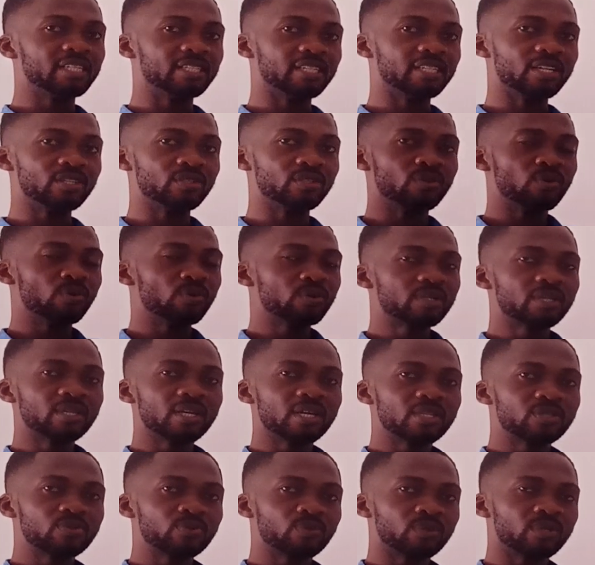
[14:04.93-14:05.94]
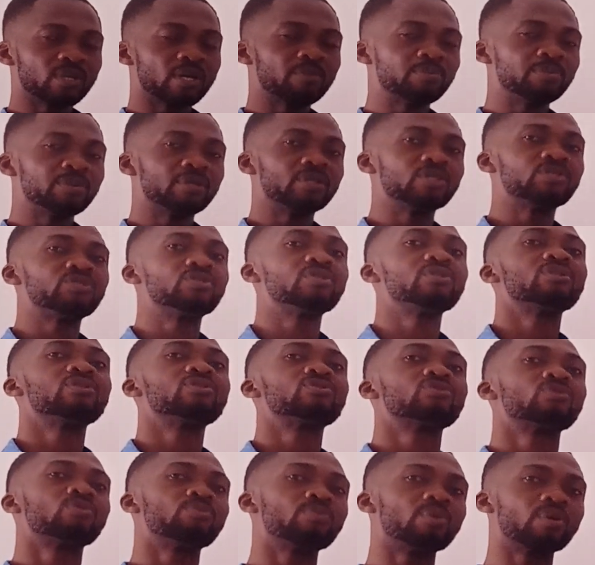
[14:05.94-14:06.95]
Then the okinete will now penetrate the
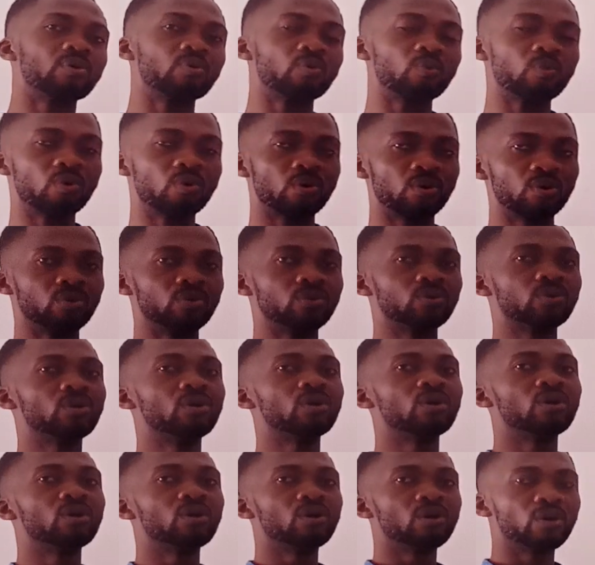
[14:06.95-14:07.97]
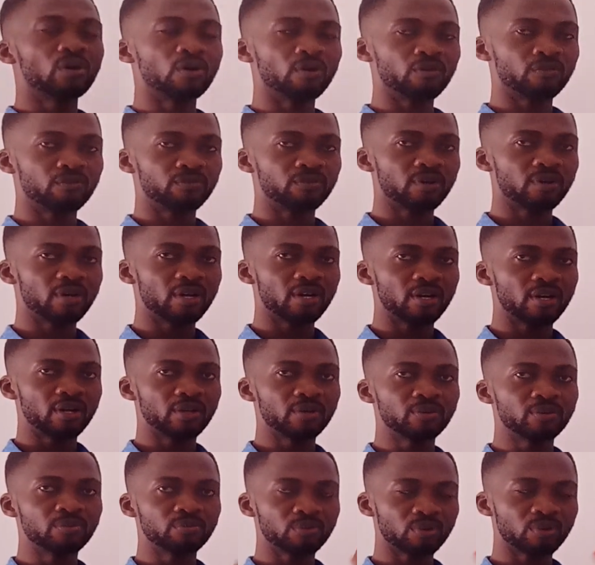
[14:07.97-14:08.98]
stomach wall of
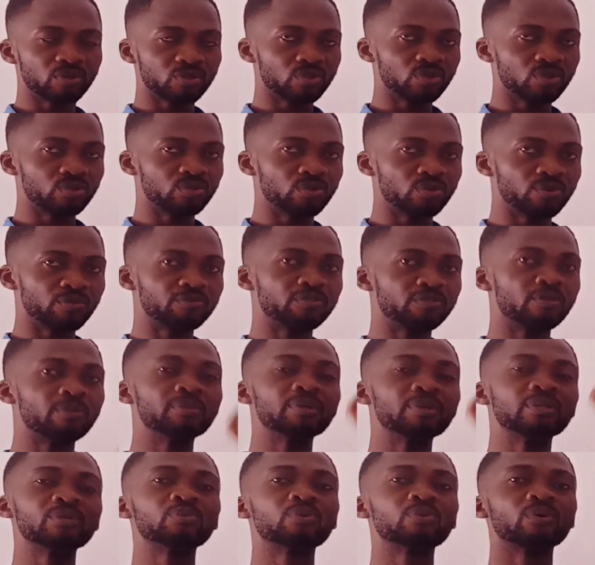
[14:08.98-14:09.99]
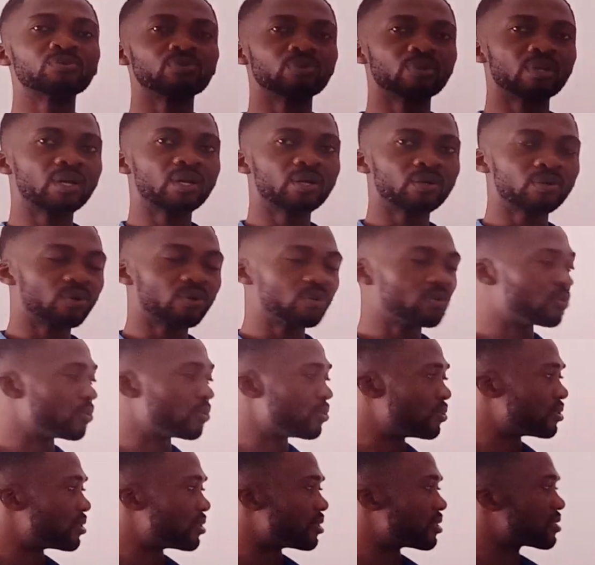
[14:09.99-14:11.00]
mosquito, forming what we now call
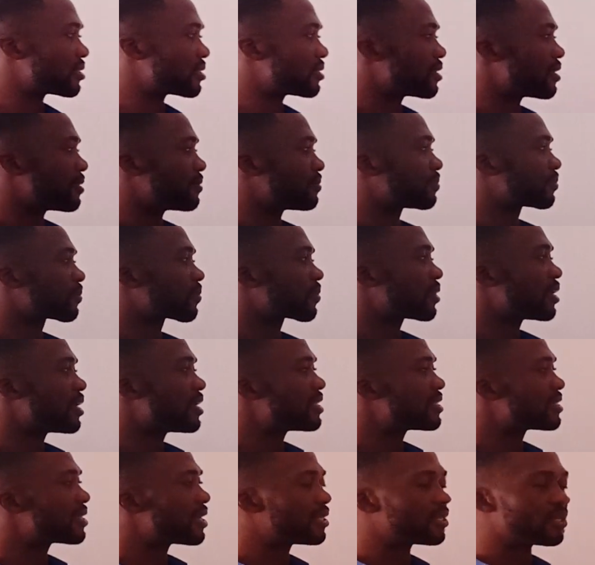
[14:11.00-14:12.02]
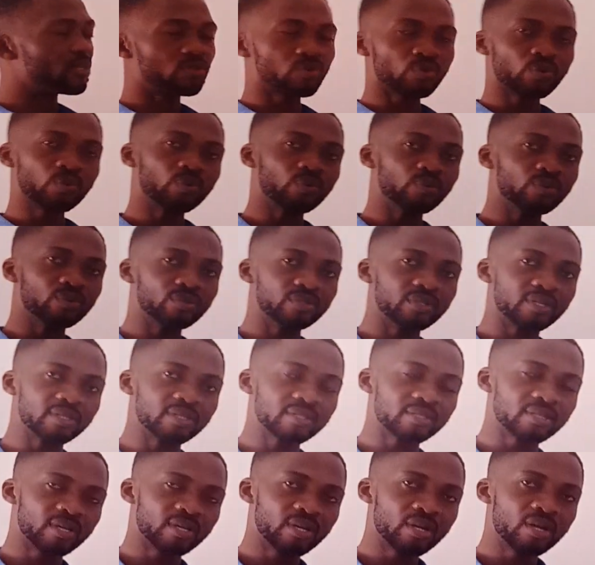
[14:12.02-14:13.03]
oozes. Then inside these
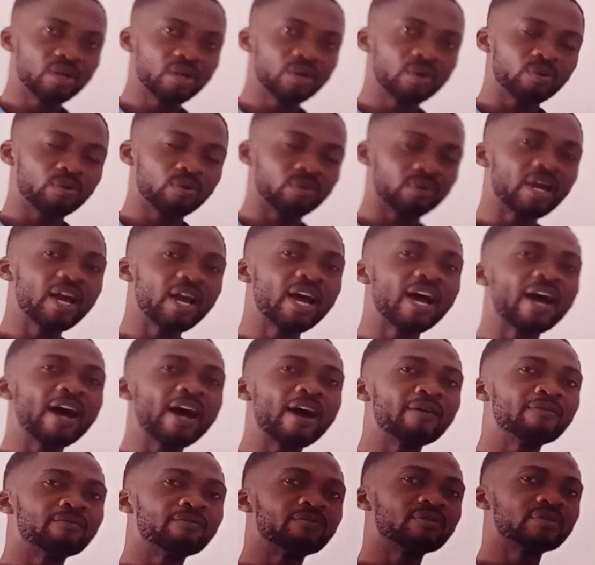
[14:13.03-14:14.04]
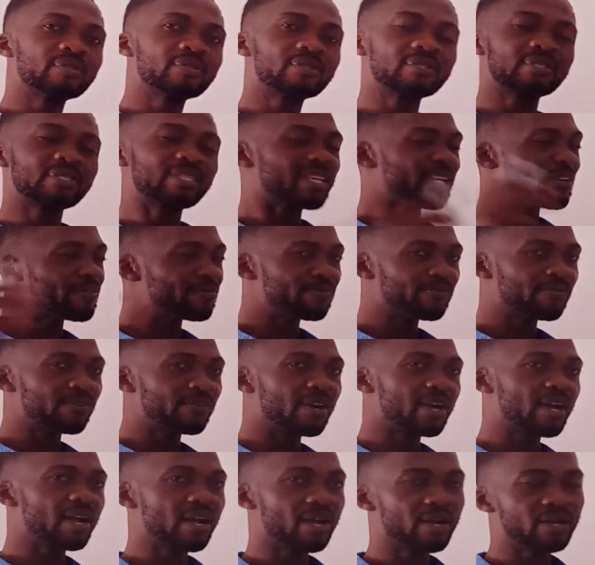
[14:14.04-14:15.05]
oozes, we now have
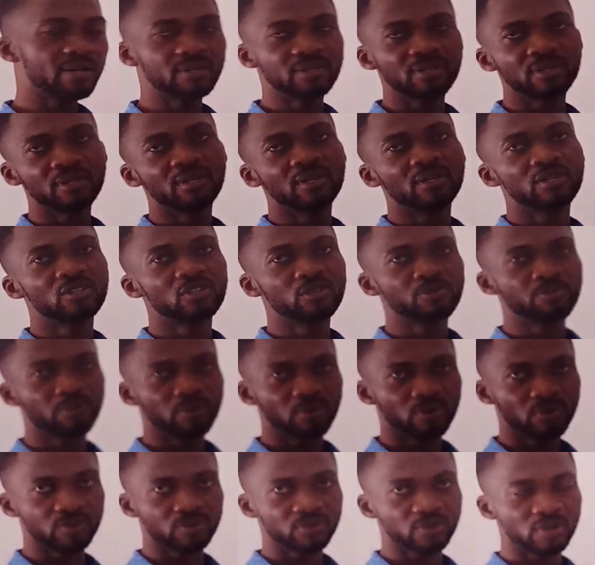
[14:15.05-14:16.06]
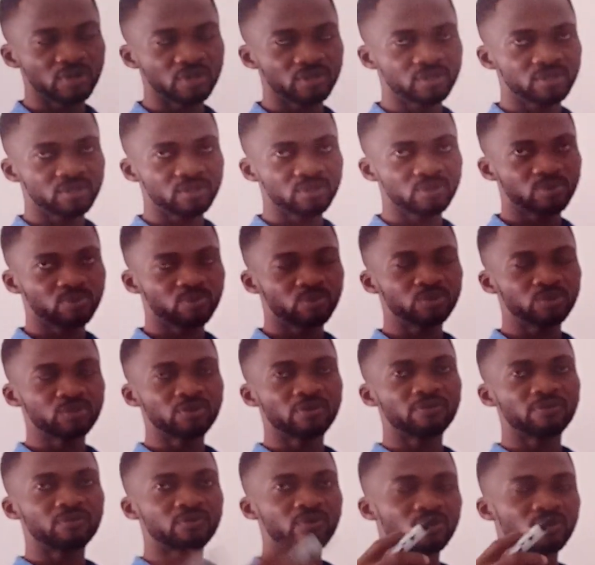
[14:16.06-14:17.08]
several sporozoids, which
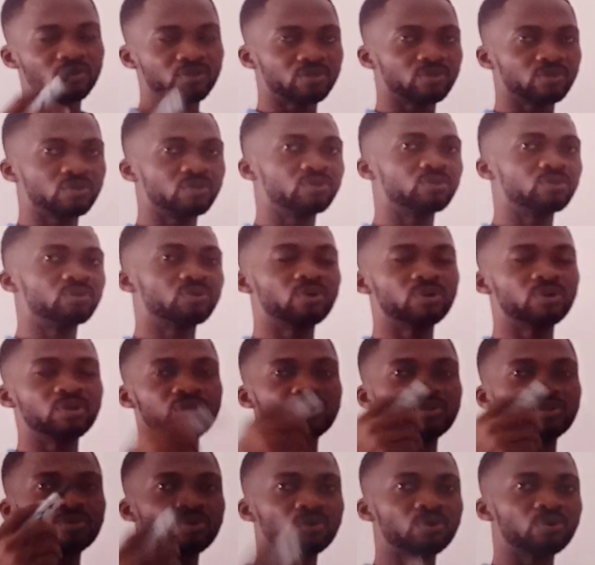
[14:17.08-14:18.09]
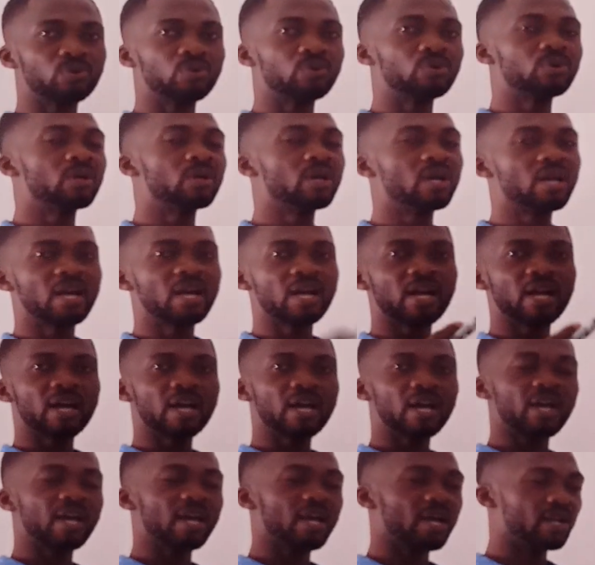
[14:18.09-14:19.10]
of course go into
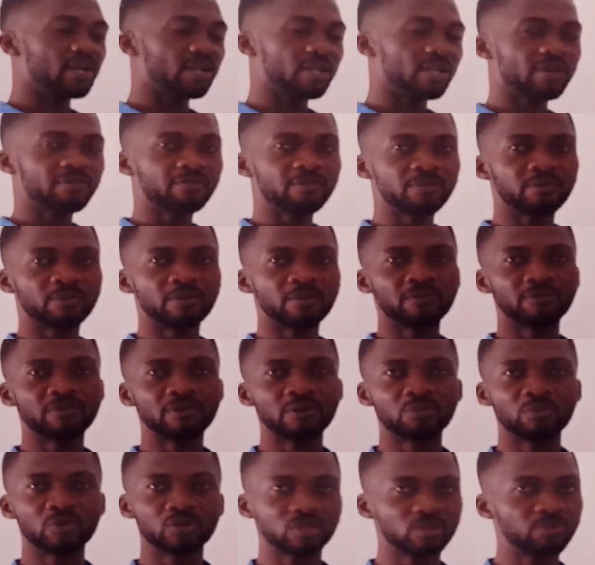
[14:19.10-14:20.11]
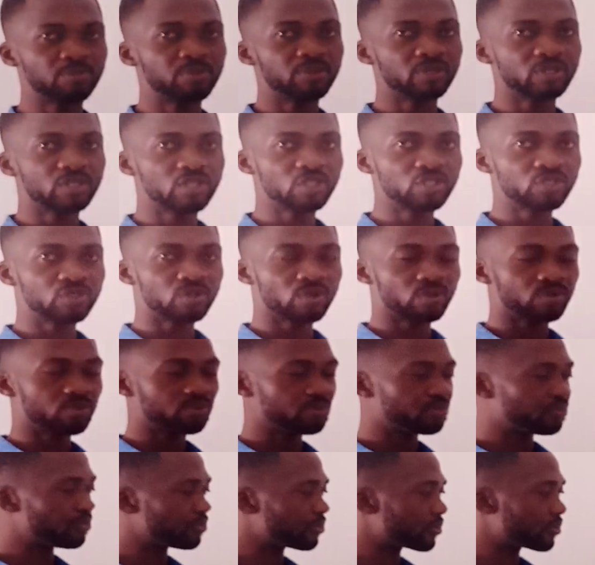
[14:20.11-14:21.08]
another form of multiplication.